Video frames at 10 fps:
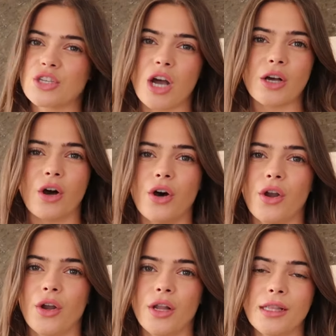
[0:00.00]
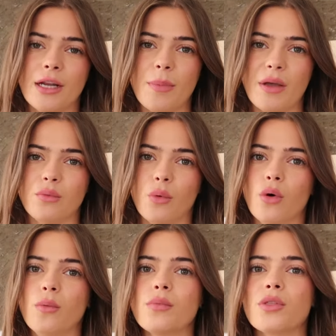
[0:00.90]
chuck on, little bit of
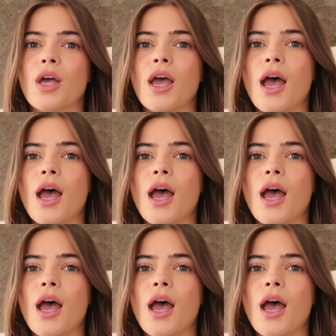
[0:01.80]
warmth.